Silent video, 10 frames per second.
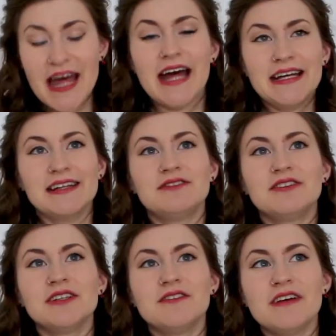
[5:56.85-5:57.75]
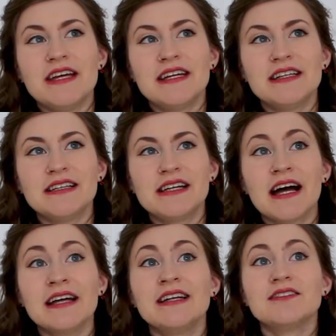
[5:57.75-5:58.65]
Everything
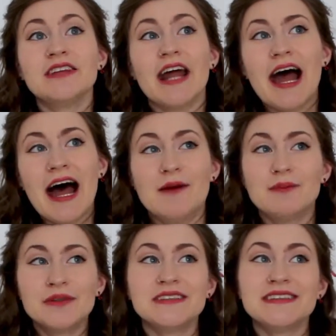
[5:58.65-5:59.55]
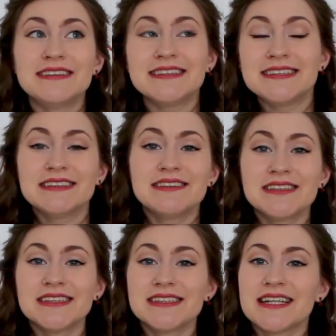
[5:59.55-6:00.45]
kind of that happened in the
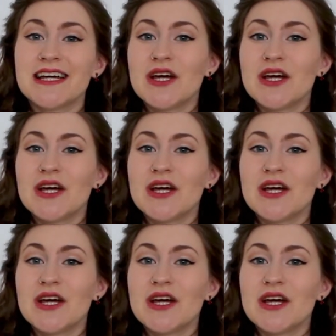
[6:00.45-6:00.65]
series